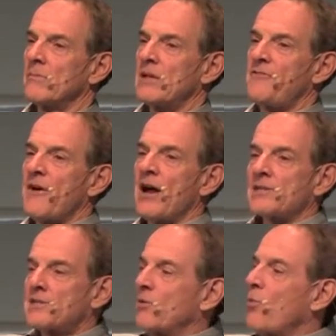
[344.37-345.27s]
And he
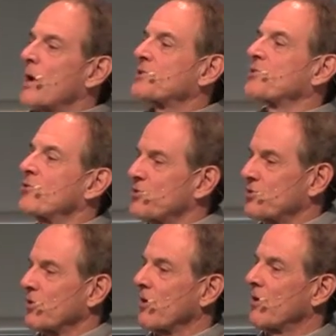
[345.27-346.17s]
finds that
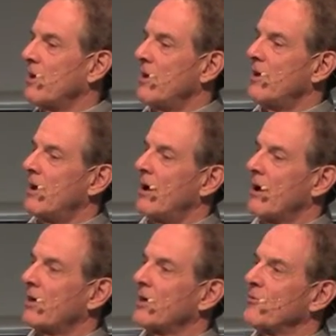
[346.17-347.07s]
Westerners are,
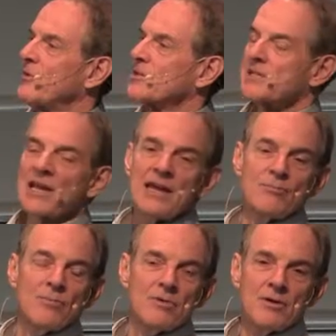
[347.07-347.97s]
are given the
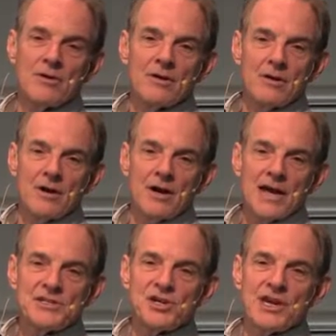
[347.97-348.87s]
same uh,
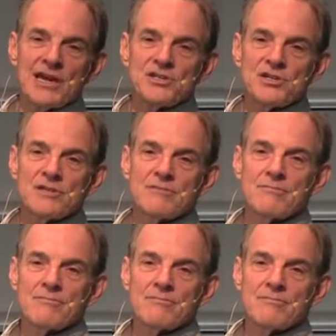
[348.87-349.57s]
education.